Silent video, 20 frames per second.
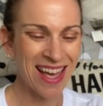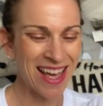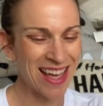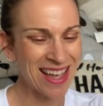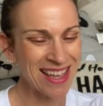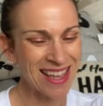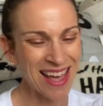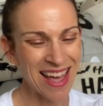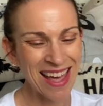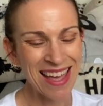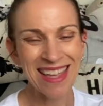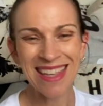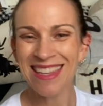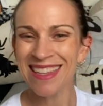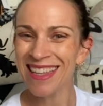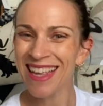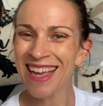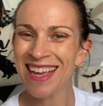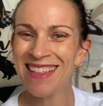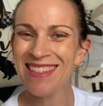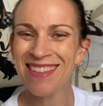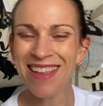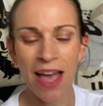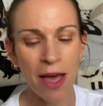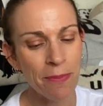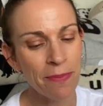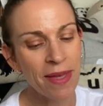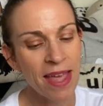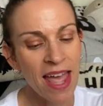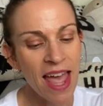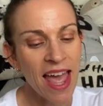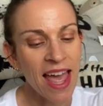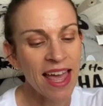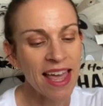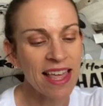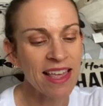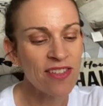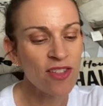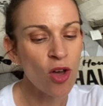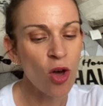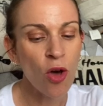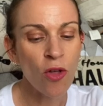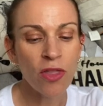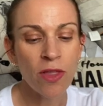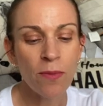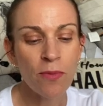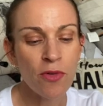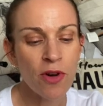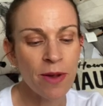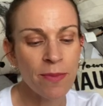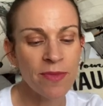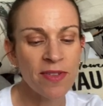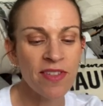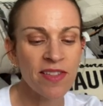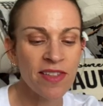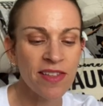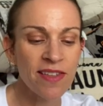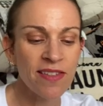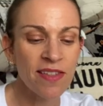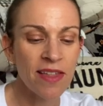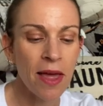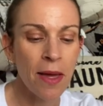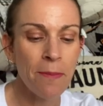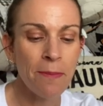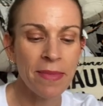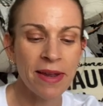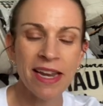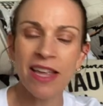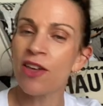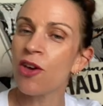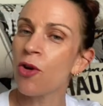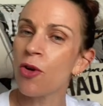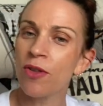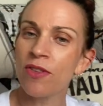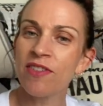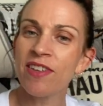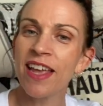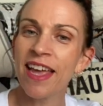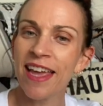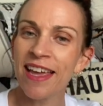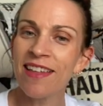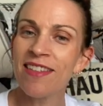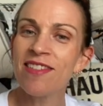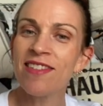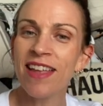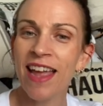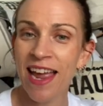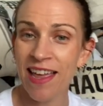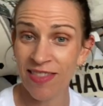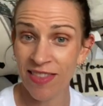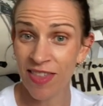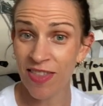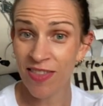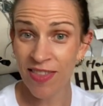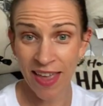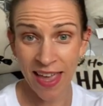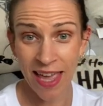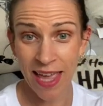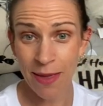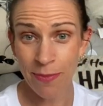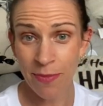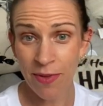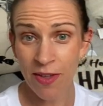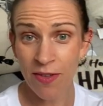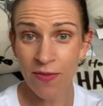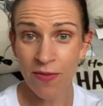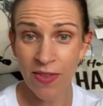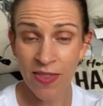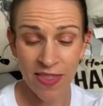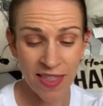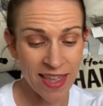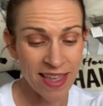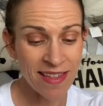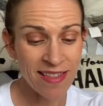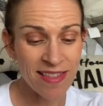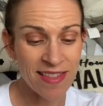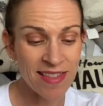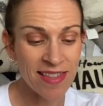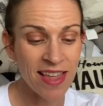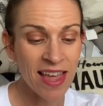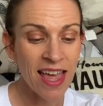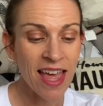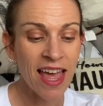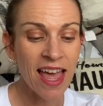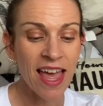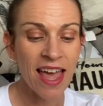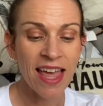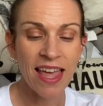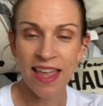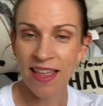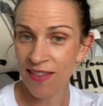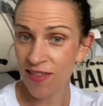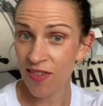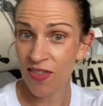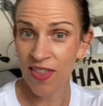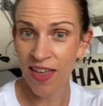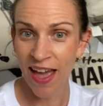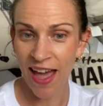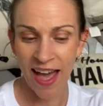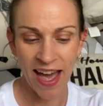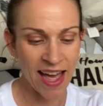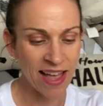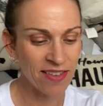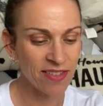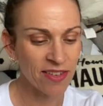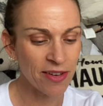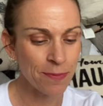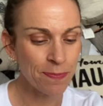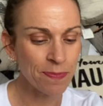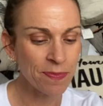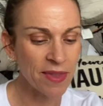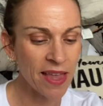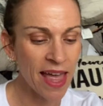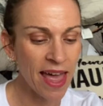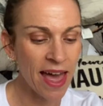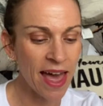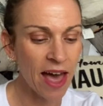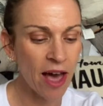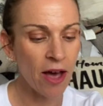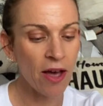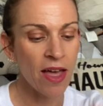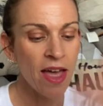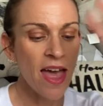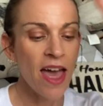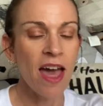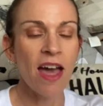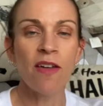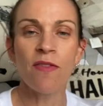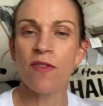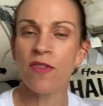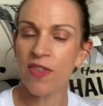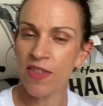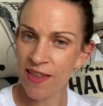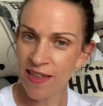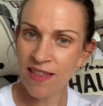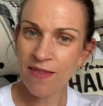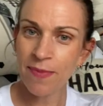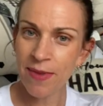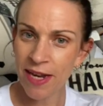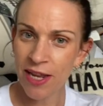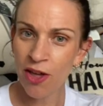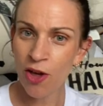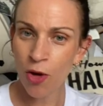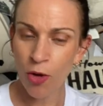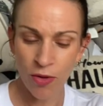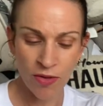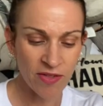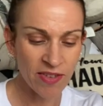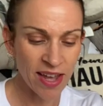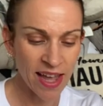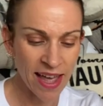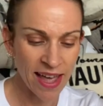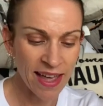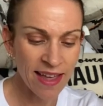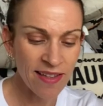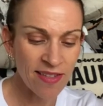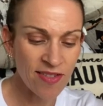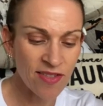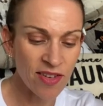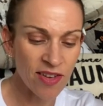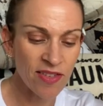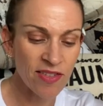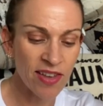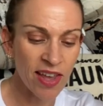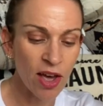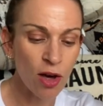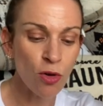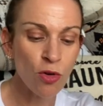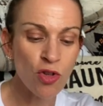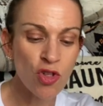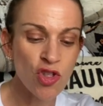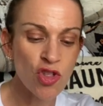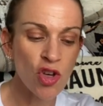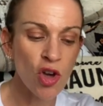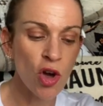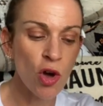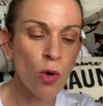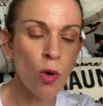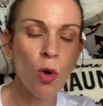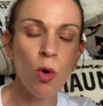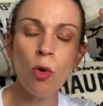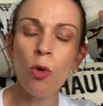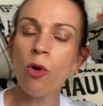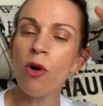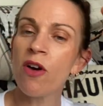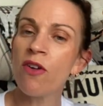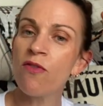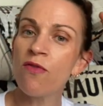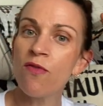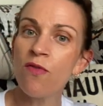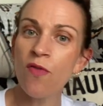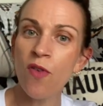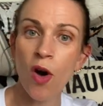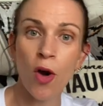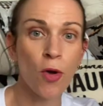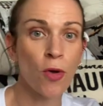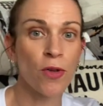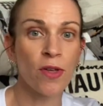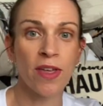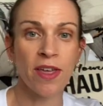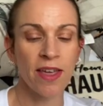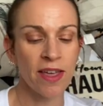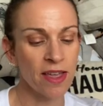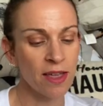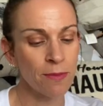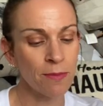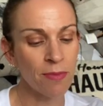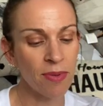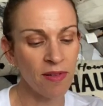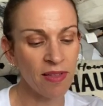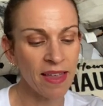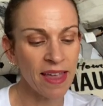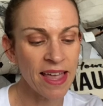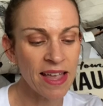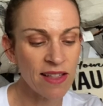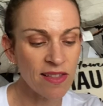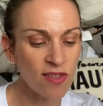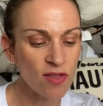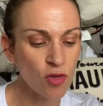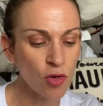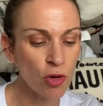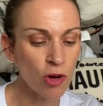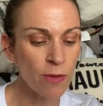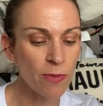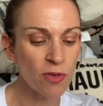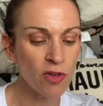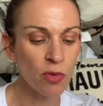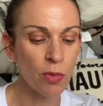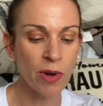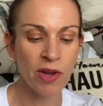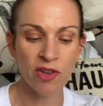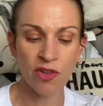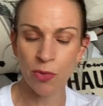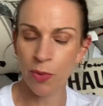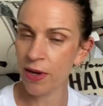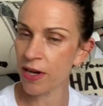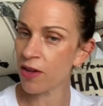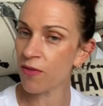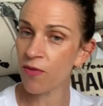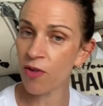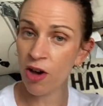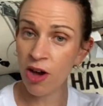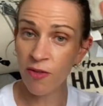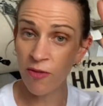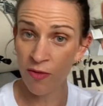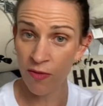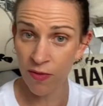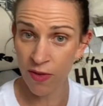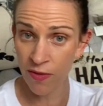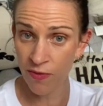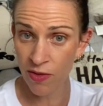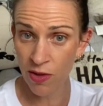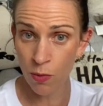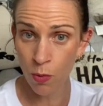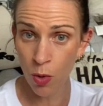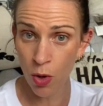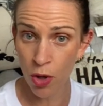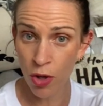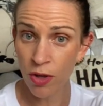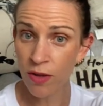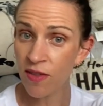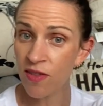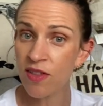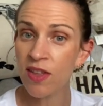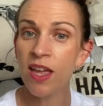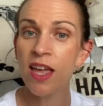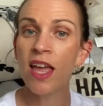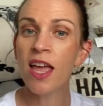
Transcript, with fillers: Okay, next up is On the Premises mini contest and the theme for this is the hat. Now, for this mini contest, tell, show, or evoke a complete story between 25 and 50 words.